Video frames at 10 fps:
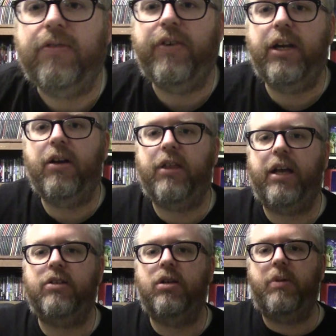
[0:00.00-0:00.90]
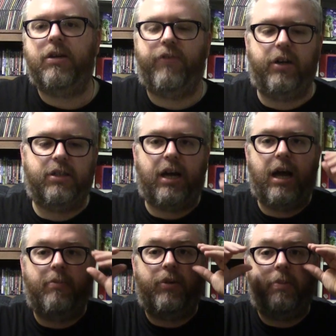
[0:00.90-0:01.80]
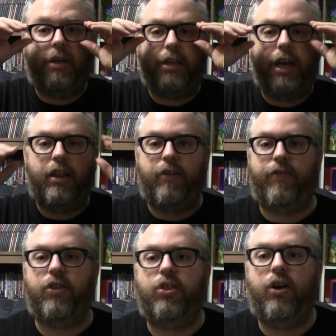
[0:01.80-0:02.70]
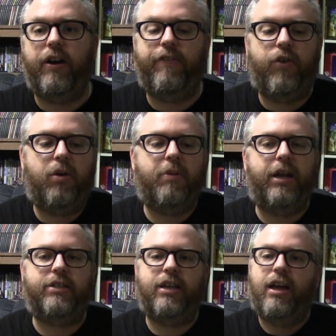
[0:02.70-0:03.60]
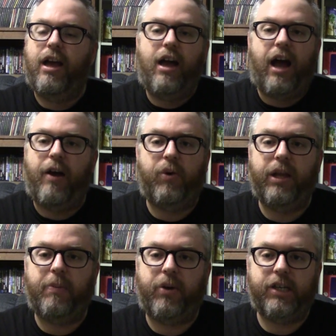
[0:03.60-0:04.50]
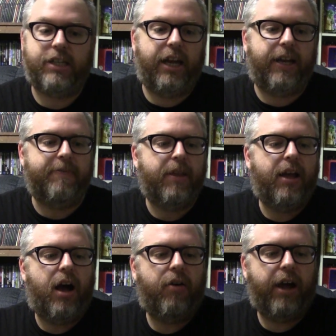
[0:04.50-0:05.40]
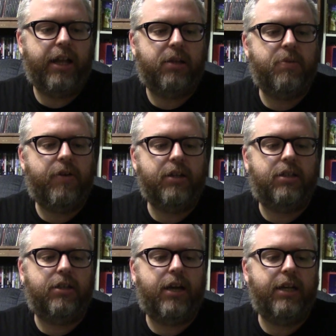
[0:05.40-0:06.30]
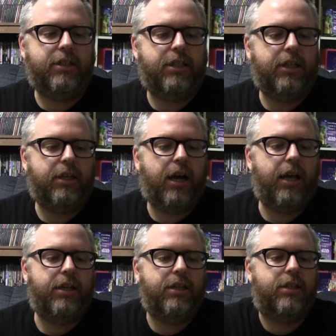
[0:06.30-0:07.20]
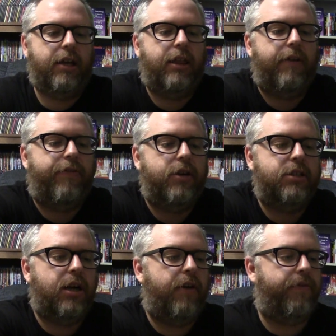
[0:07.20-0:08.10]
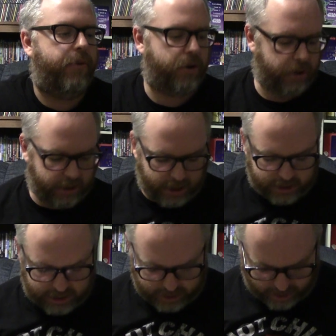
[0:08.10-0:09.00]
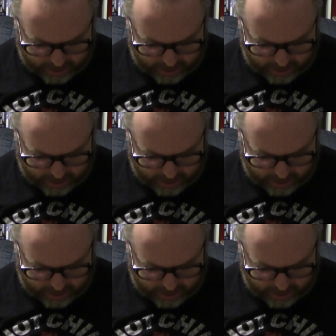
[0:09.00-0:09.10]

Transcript: this video. Thank you so much for your time. We've been together for thirty-four minutes. I really appreciate it. All right, let's move on to the nineteen nineties. I think first off, we'll go to nineteen